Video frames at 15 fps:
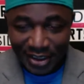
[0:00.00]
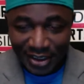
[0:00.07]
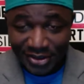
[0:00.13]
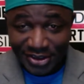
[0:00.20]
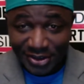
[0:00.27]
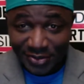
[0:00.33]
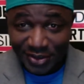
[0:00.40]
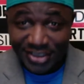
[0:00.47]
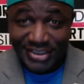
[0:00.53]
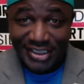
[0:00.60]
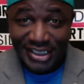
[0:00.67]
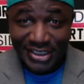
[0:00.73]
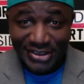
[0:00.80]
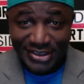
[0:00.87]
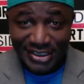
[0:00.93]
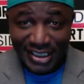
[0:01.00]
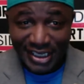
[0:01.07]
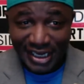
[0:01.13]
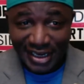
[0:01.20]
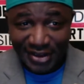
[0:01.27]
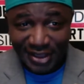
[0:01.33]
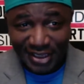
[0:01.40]
So we shall see
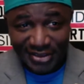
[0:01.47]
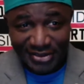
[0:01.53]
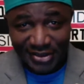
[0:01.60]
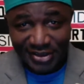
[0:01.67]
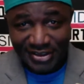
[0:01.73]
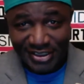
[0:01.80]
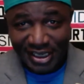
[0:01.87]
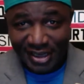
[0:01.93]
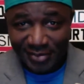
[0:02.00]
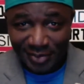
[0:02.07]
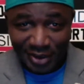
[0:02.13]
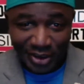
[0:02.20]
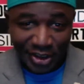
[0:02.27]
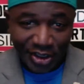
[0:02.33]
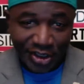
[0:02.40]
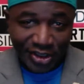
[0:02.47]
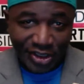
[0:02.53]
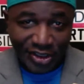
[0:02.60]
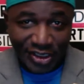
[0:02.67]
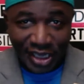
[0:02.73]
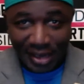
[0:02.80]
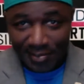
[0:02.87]
how that turns out. But then you
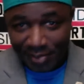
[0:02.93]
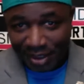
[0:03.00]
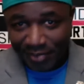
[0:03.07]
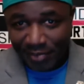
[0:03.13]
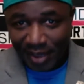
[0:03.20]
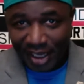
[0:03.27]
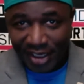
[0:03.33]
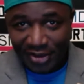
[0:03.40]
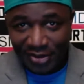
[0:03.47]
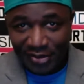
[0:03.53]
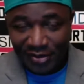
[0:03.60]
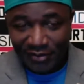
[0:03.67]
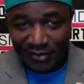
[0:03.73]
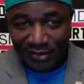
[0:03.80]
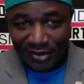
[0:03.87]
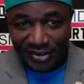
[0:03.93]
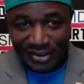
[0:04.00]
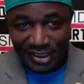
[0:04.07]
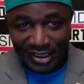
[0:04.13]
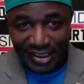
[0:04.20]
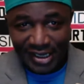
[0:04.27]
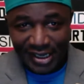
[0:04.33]
got Ben McAdoo, of course,
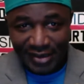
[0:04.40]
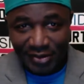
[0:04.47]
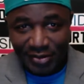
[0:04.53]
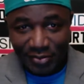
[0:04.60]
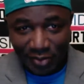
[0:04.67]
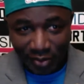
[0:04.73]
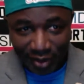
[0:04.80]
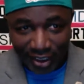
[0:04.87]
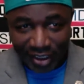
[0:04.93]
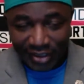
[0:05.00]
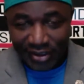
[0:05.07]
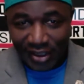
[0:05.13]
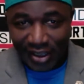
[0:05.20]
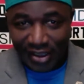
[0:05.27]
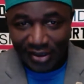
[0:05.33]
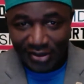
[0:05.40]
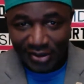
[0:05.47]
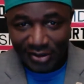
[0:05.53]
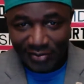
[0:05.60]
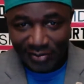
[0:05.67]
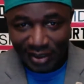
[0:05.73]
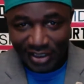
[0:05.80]
kind of throwing Eli under the
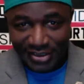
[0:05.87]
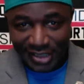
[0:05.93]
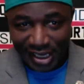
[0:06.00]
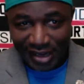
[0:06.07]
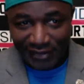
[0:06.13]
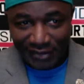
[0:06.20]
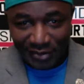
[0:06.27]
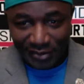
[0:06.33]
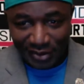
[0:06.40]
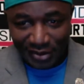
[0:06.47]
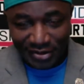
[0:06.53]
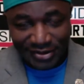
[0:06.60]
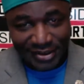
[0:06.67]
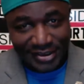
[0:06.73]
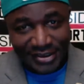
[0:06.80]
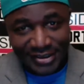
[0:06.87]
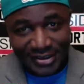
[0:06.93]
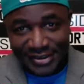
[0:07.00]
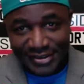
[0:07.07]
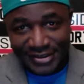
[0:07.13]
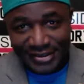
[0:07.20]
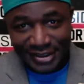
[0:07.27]
bus afterwards.
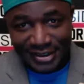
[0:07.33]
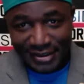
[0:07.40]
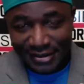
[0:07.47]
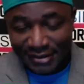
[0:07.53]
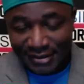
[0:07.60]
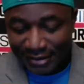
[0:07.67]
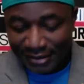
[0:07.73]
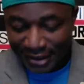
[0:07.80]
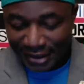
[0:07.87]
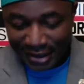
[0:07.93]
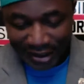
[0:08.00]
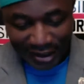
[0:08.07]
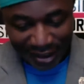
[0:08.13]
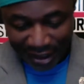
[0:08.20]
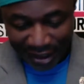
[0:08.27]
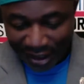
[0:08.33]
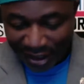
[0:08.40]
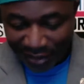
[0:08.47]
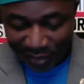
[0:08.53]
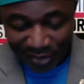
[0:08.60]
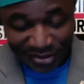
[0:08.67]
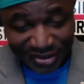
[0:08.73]
So we'll
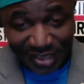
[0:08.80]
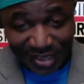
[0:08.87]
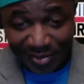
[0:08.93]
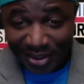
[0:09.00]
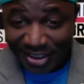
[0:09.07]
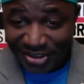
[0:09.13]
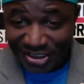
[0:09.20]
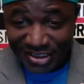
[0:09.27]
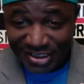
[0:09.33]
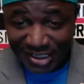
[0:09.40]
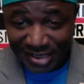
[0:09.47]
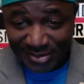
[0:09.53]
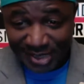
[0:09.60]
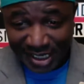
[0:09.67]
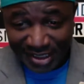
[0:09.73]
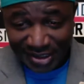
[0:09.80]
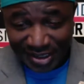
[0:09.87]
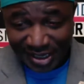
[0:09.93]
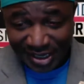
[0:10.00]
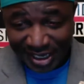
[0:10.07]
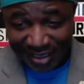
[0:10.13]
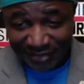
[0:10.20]
see. But it just seems like they're
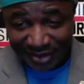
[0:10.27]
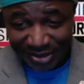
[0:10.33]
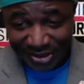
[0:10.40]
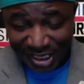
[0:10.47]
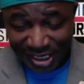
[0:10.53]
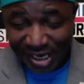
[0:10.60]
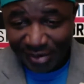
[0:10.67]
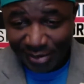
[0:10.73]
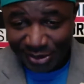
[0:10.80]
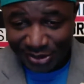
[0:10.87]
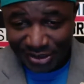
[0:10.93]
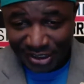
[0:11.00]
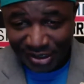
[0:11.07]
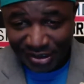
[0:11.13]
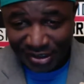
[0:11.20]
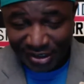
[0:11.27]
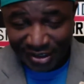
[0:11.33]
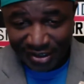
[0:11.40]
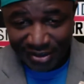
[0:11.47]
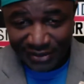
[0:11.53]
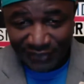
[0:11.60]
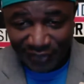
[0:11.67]
kind of in shambles there as
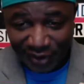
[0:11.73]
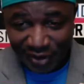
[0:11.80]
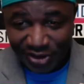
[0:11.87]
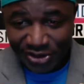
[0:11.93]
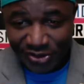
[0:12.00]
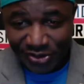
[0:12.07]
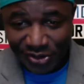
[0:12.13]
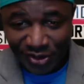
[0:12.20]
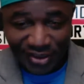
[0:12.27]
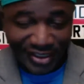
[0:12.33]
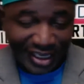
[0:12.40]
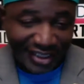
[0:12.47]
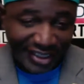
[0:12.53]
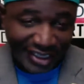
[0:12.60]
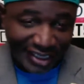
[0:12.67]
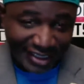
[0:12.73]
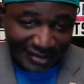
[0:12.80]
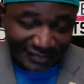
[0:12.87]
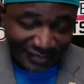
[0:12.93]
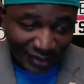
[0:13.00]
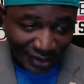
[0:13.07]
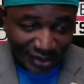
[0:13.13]
far as New York. Now they got
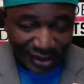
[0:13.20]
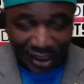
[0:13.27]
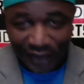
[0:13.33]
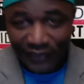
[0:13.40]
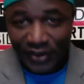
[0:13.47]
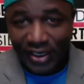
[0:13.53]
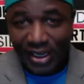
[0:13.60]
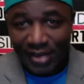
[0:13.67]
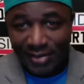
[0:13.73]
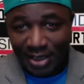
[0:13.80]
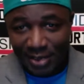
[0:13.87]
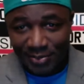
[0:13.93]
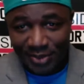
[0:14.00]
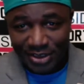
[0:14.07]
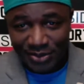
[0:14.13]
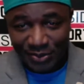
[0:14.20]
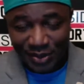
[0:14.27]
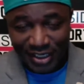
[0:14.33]
Philadelphia coming up this week.